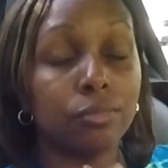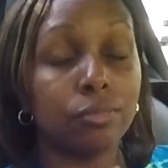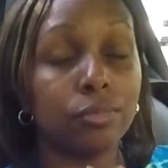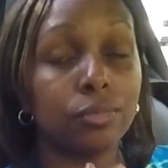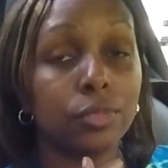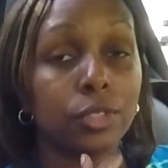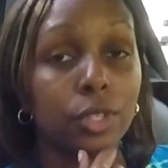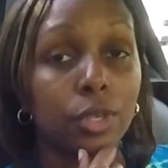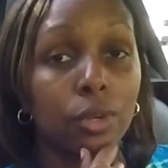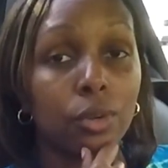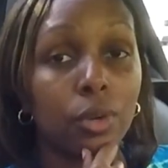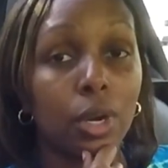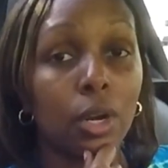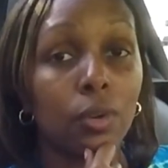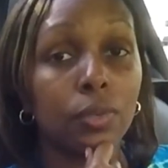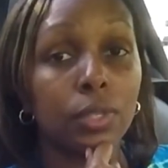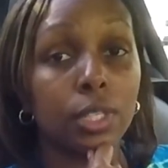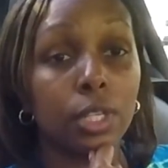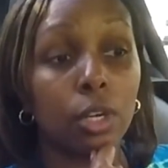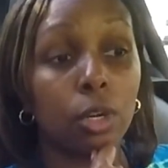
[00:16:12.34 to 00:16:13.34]
So I
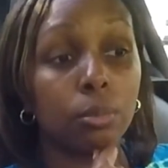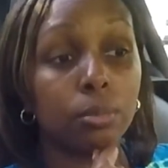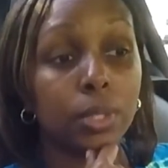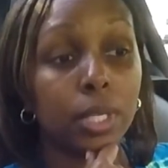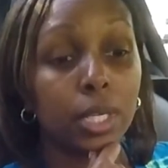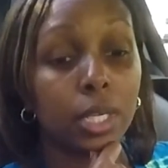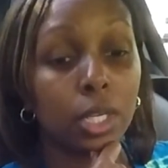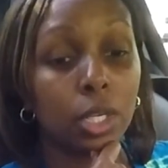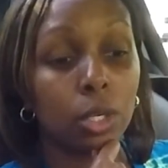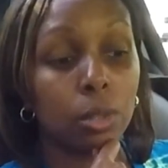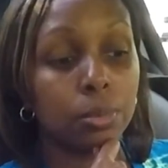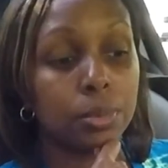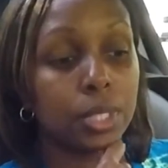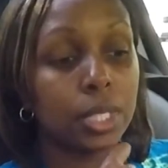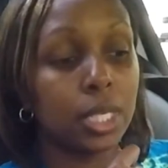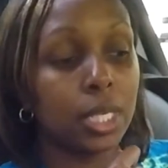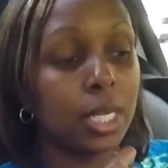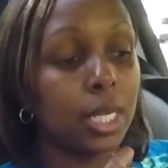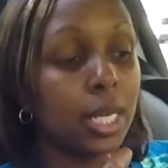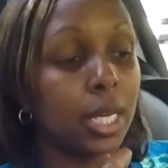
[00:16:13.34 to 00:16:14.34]
really hope that helped,
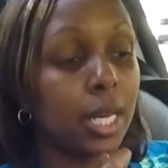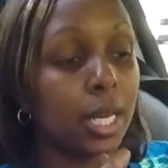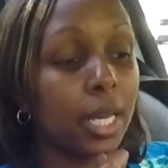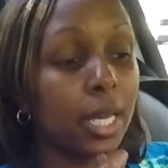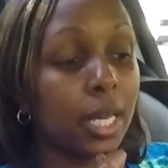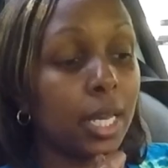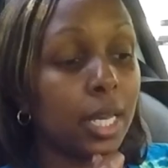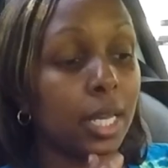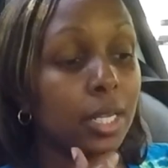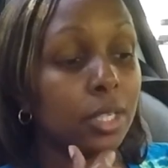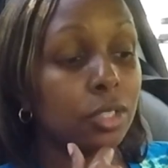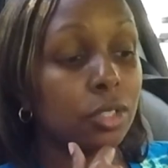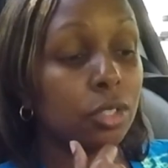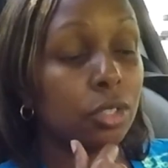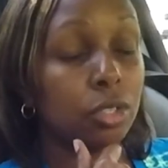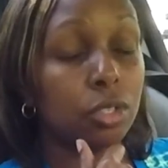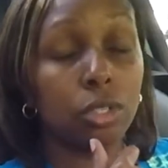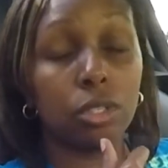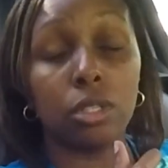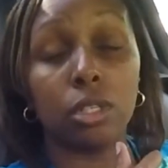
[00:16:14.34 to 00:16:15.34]
and
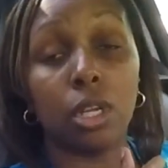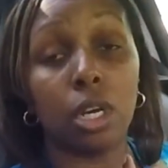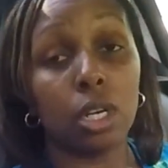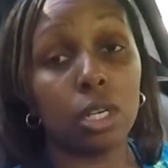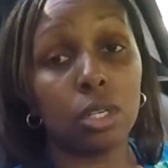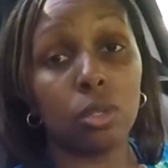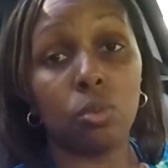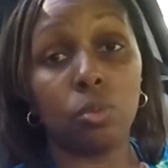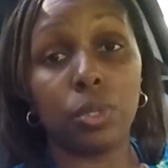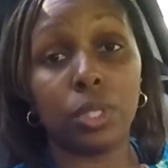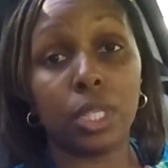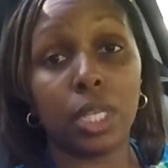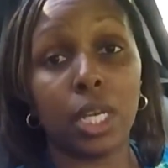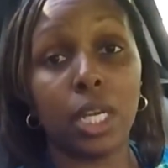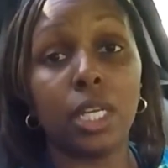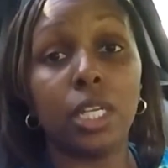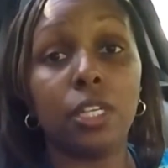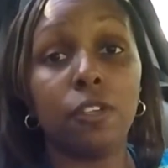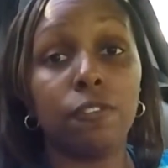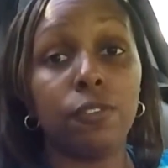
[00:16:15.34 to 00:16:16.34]
good luck with
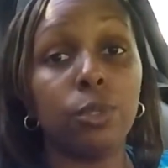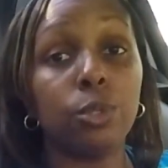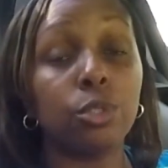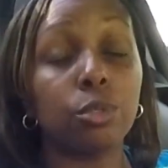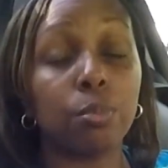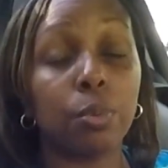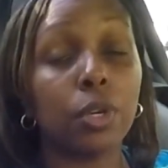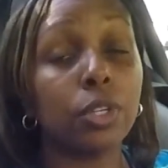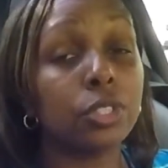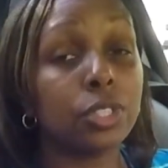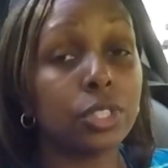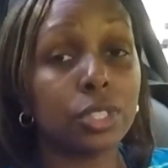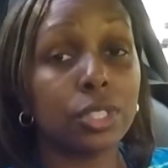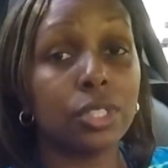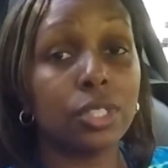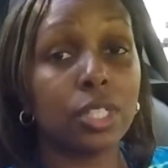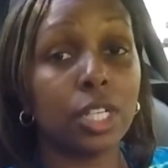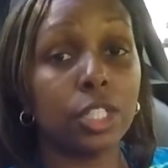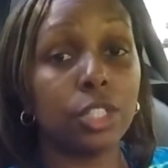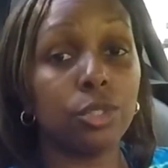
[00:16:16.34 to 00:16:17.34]
any future
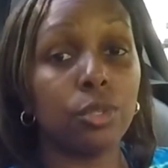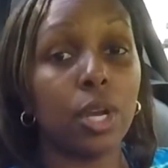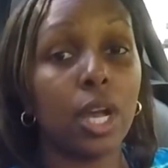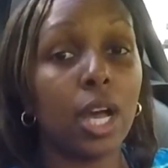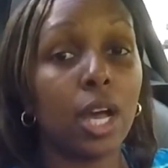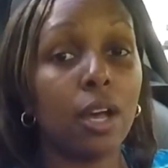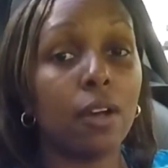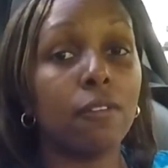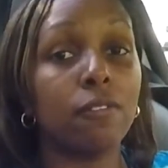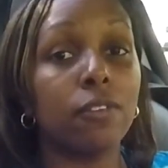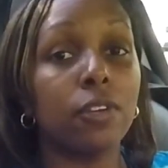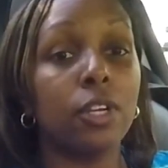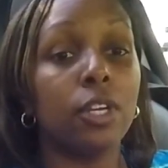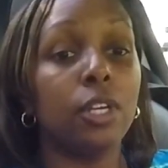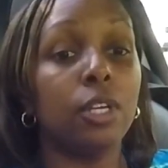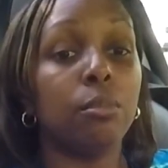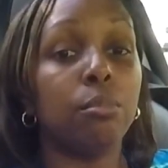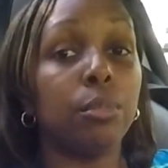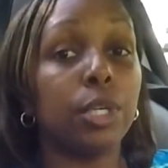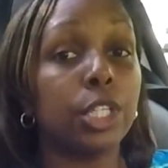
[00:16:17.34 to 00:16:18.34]
purchases that you have.
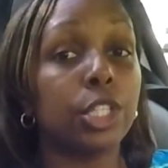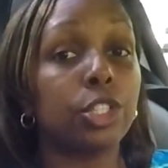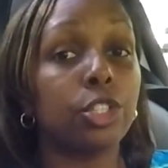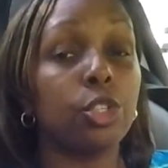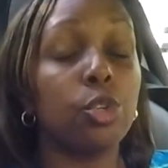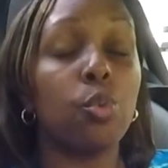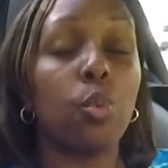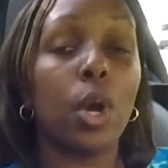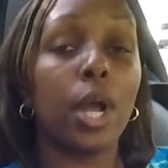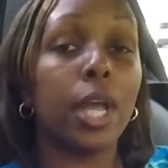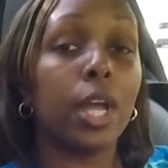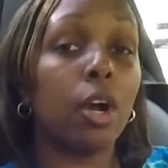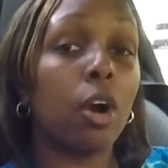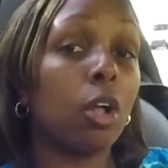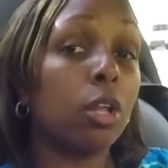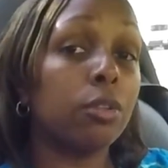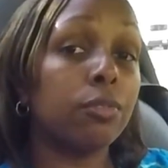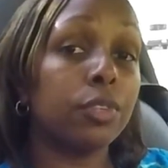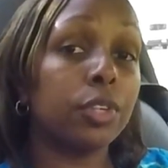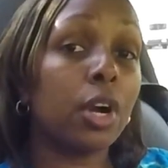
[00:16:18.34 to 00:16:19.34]
Make sure you weigh
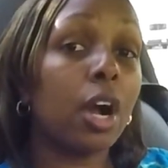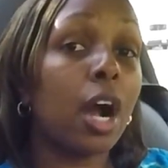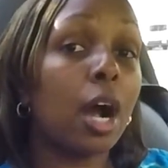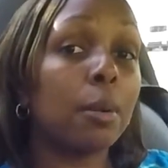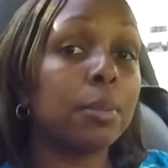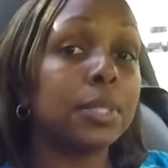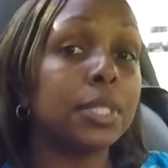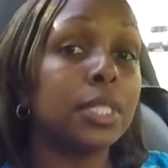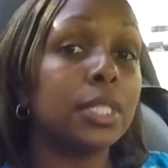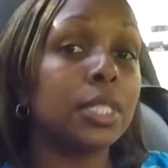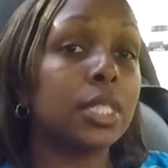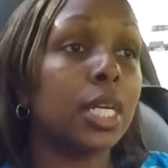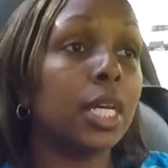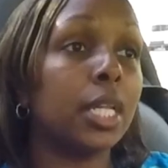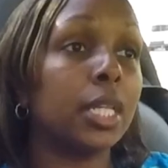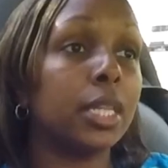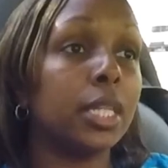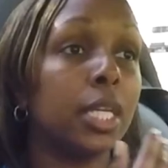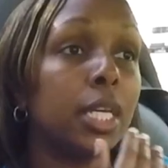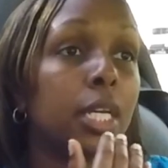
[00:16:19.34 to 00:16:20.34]
all of your options
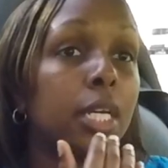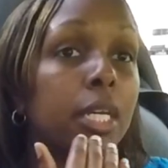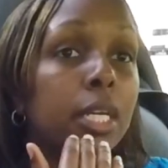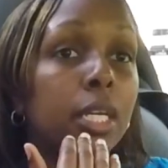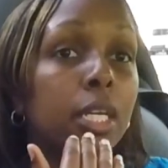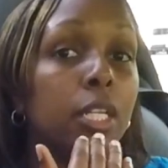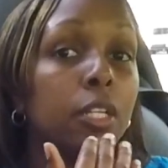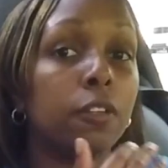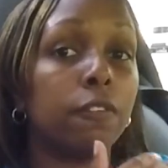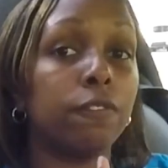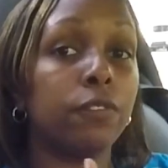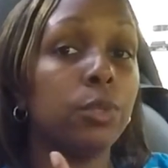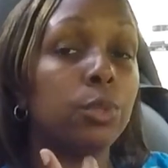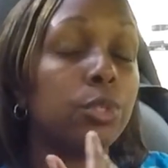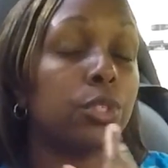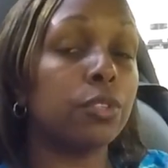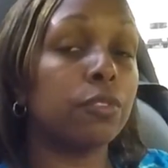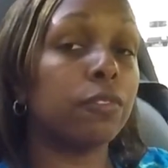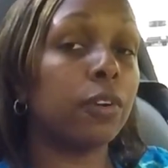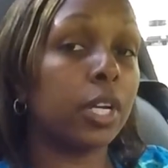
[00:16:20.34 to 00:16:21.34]
and think in the
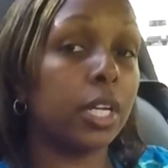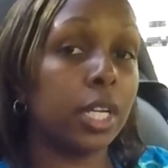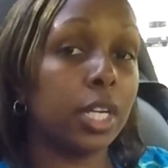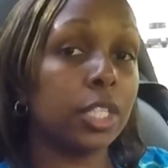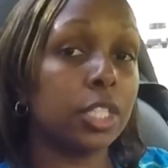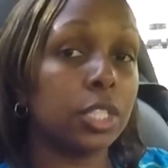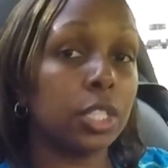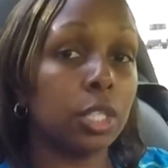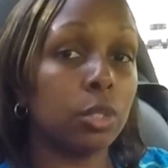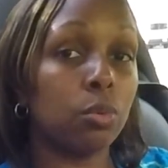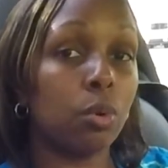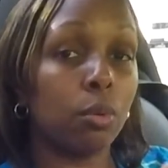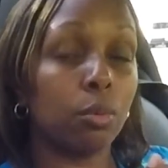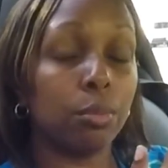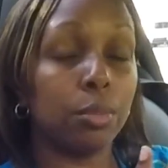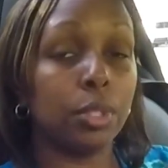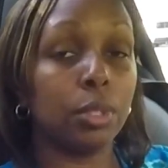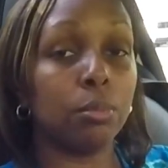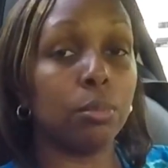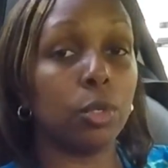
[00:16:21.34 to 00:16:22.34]
future financially what
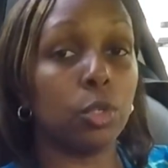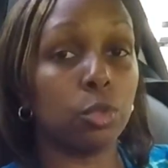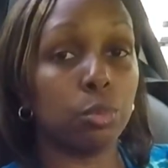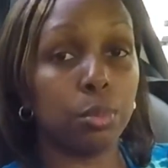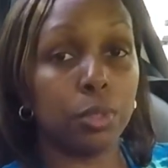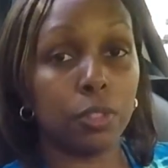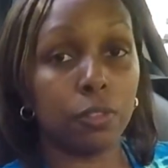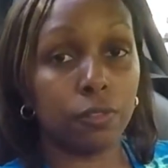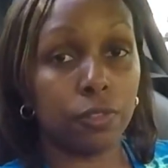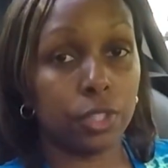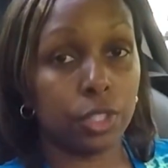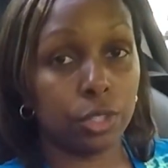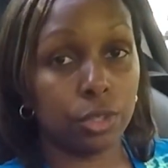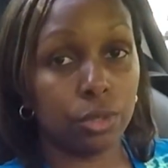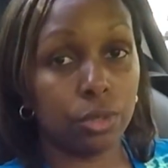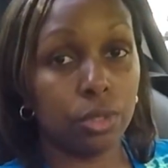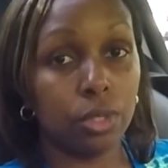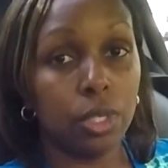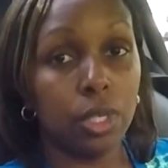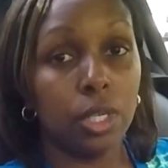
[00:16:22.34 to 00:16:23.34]
would be the most
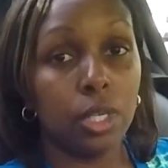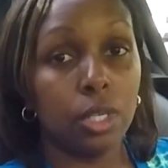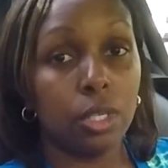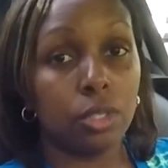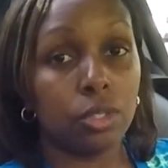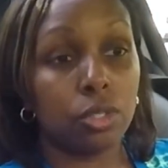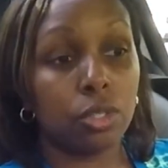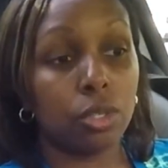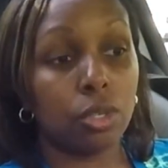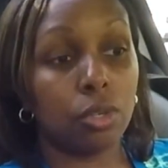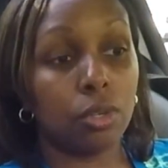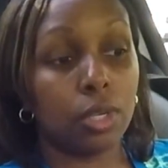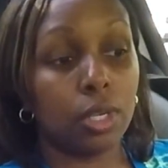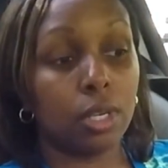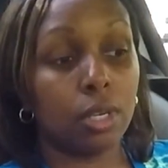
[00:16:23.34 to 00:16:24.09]
beneficial. So